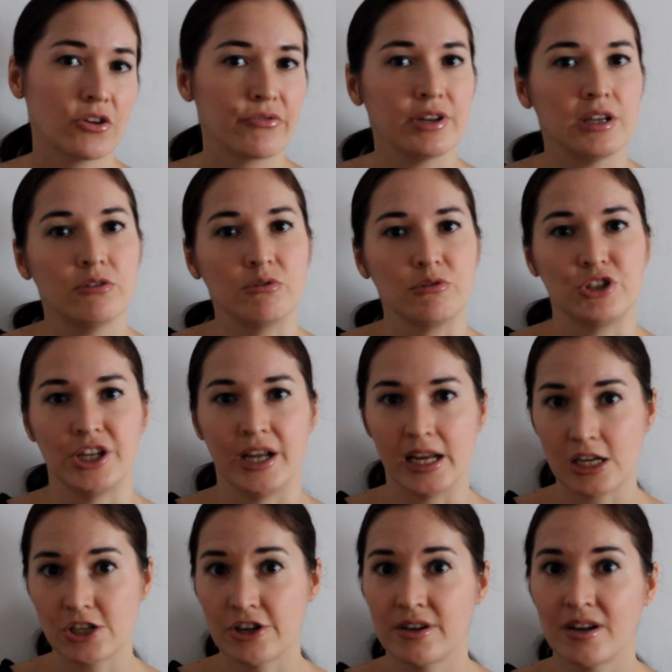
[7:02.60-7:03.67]
of
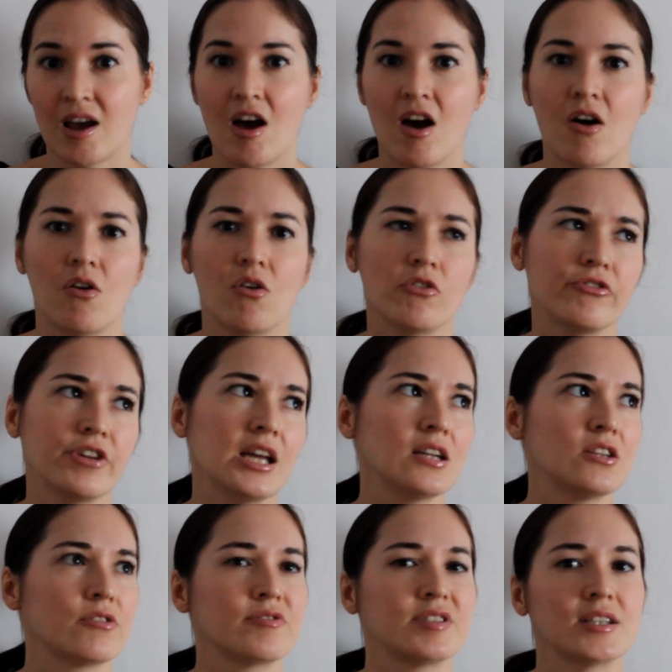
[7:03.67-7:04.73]
negotiation or the
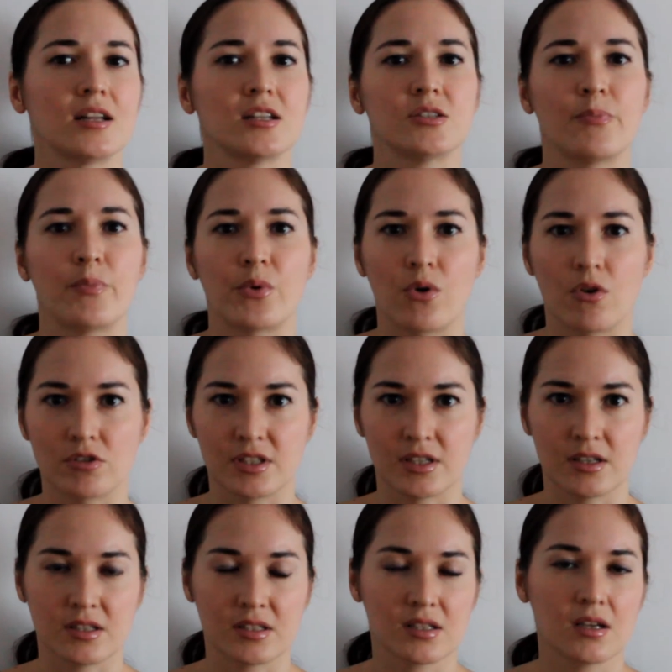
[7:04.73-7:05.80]
end of sales
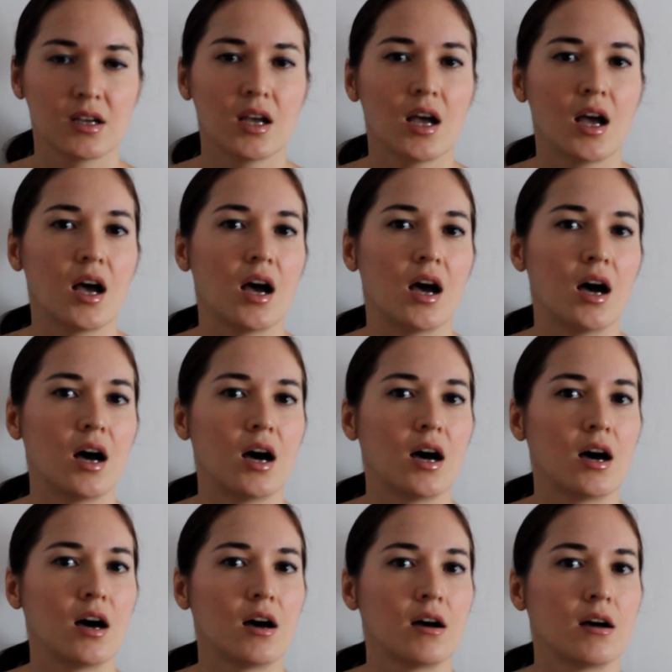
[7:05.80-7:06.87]
process.
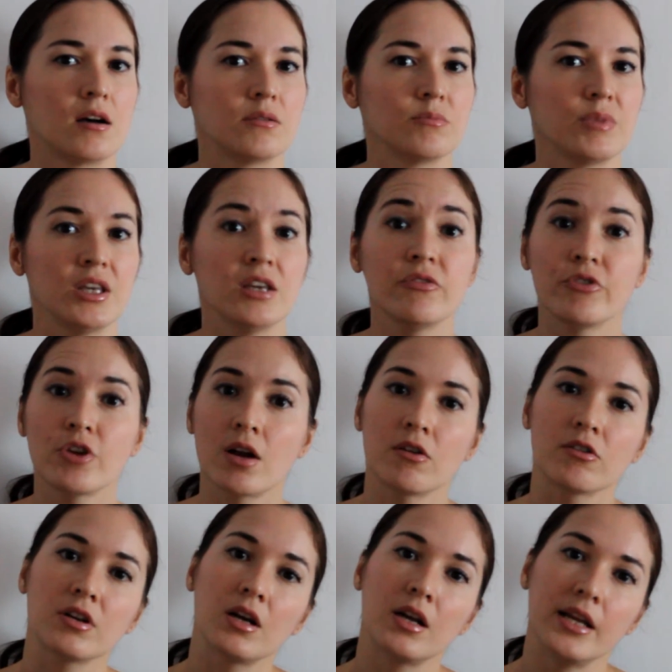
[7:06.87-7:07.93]
If you're
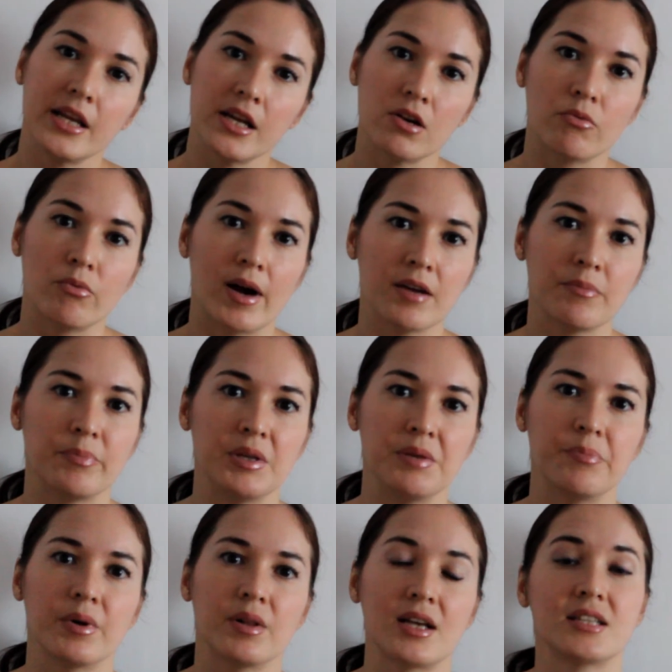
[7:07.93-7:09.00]
not clear why
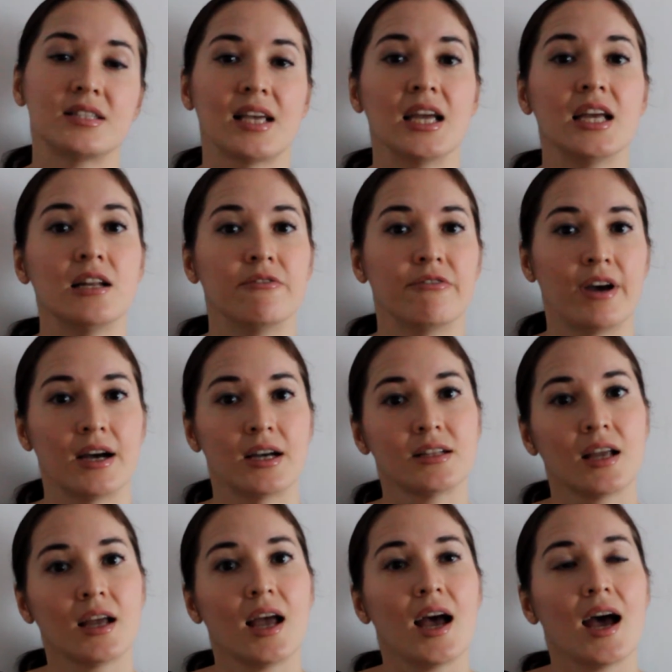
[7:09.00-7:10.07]
people are saying that,
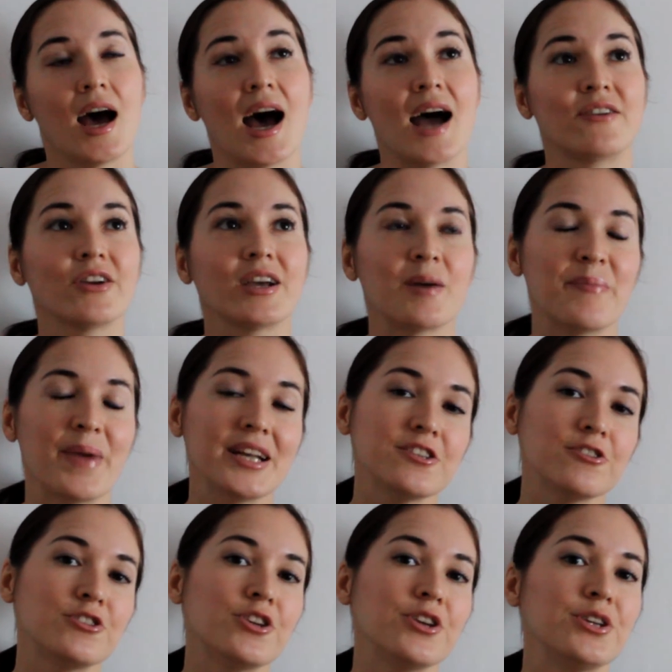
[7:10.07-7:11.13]
I recommend
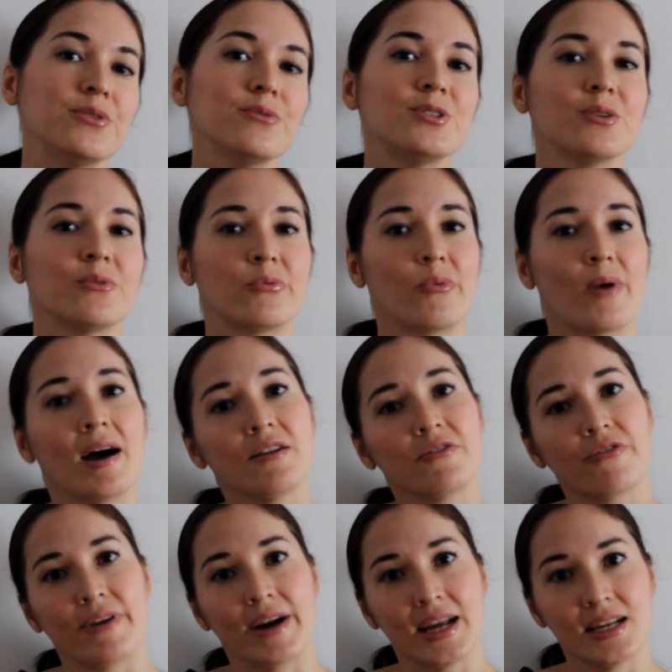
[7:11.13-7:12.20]
you to use one
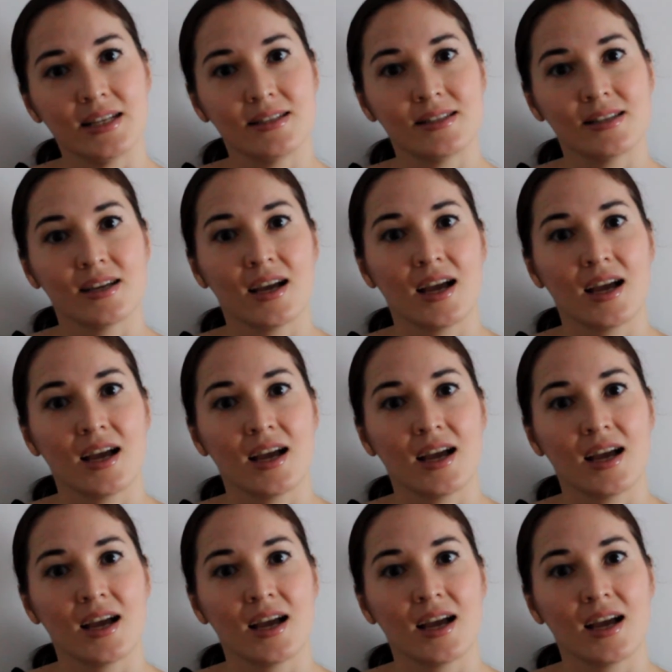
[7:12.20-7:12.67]
phrase